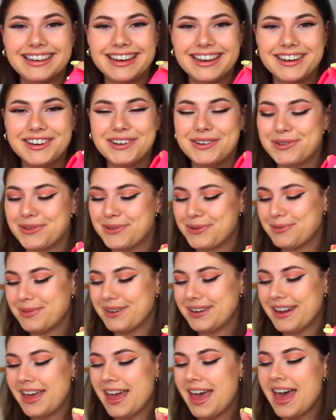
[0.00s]
I don't know,
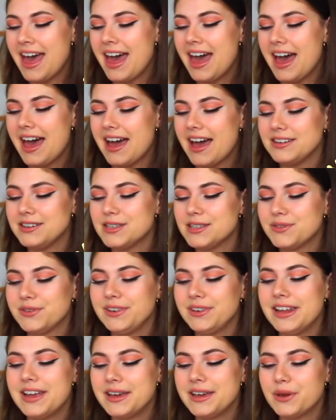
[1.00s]
but I just feel
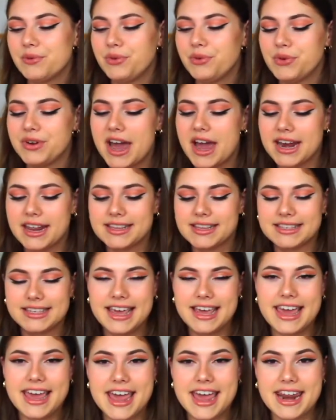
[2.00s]
like if you got a
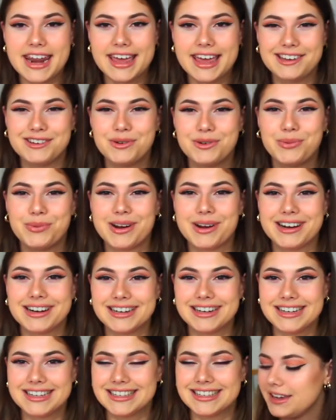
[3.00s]
tan and you wear
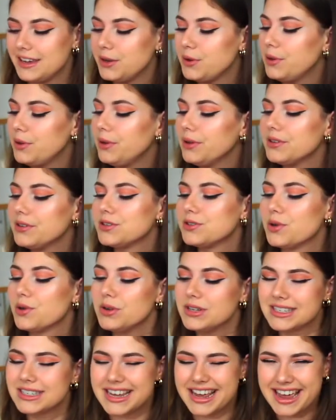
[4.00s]
this, you look so
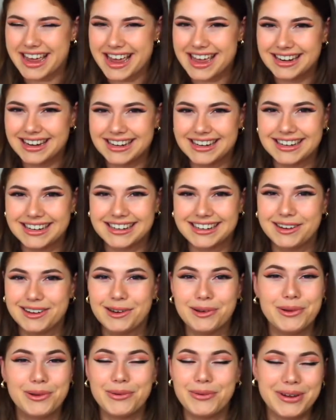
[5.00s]
tan and
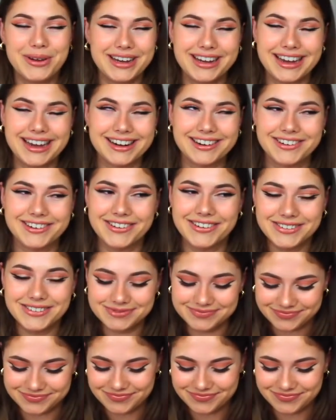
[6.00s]
glowy, I don't know.